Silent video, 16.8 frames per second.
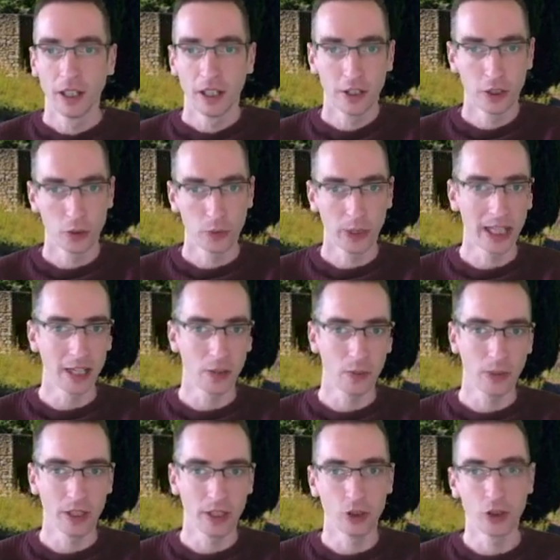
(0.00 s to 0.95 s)
that we get
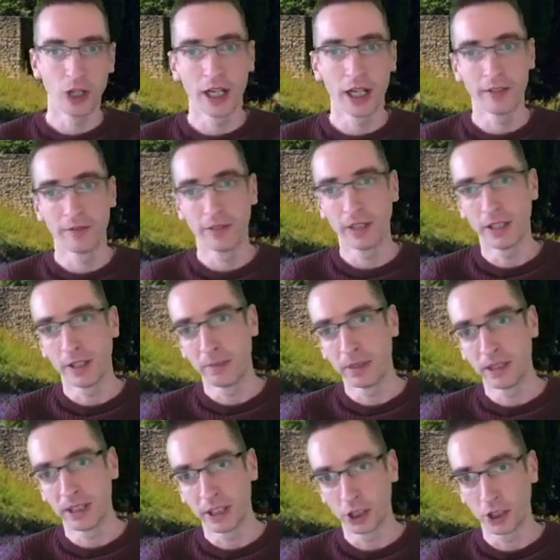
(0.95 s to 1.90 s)
with the drive and the
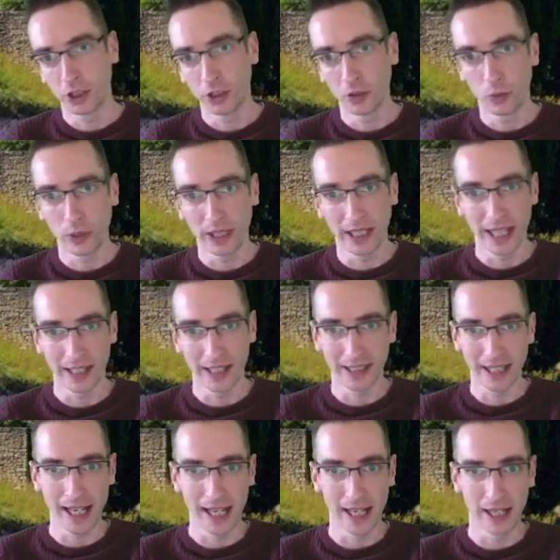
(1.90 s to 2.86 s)
position that we get
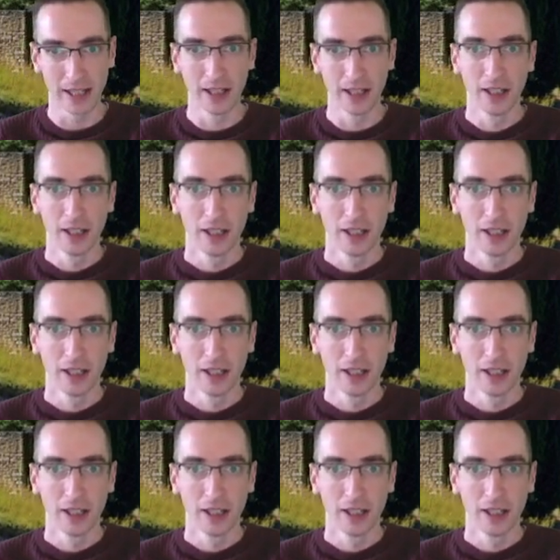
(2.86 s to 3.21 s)
in.